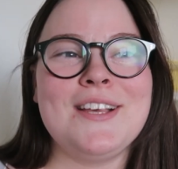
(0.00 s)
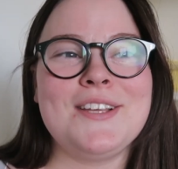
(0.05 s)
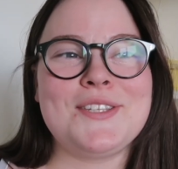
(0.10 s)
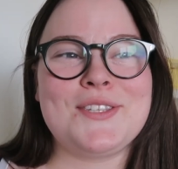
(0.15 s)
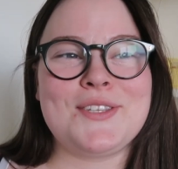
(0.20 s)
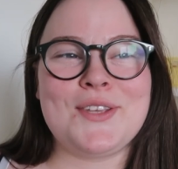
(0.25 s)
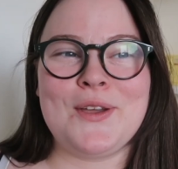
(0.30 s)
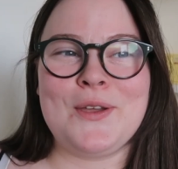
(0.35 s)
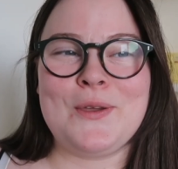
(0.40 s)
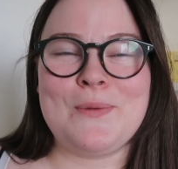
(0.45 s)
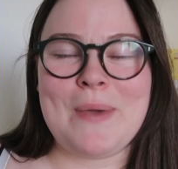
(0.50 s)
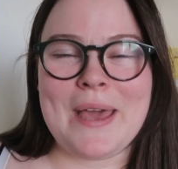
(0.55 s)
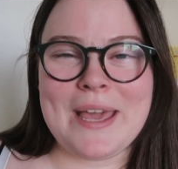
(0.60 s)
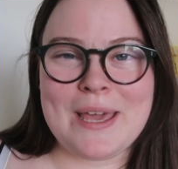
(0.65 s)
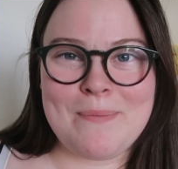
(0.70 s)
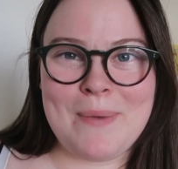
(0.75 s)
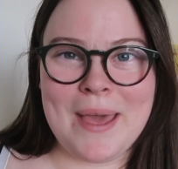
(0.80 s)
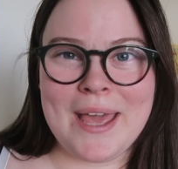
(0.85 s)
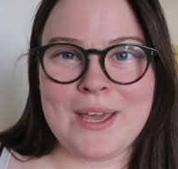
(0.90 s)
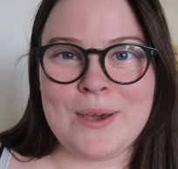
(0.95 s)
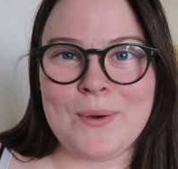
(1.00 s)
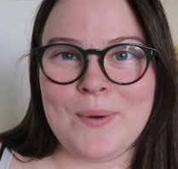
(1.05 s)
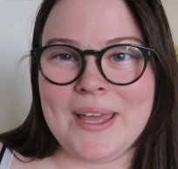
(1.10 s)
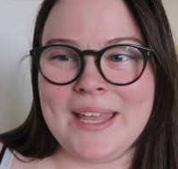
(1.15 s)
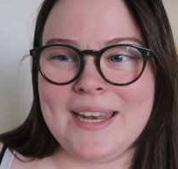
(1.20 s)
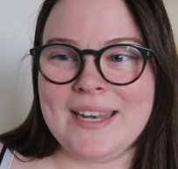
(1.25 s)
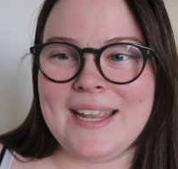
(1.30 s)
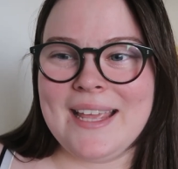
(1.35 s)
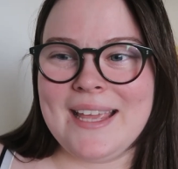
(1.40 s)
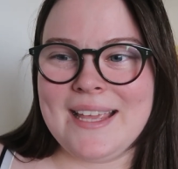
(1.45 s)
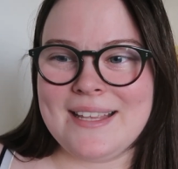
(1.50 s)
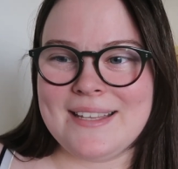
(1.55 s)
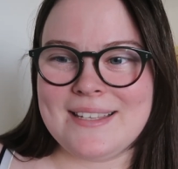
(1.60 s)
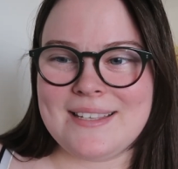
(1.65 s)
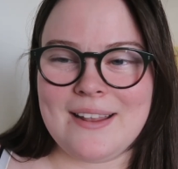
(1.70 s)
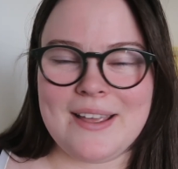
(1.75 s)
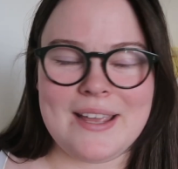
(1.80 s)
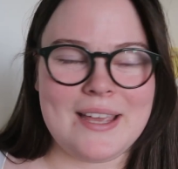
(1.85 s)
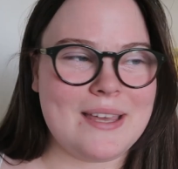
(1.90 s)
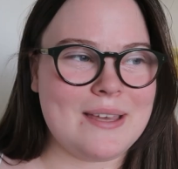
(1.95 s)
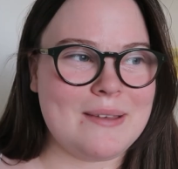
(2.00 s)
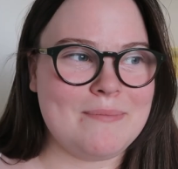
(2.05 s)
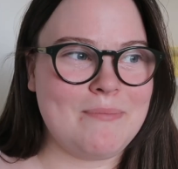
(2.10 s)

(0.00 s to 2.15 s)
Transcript: So Pekka Penguin is like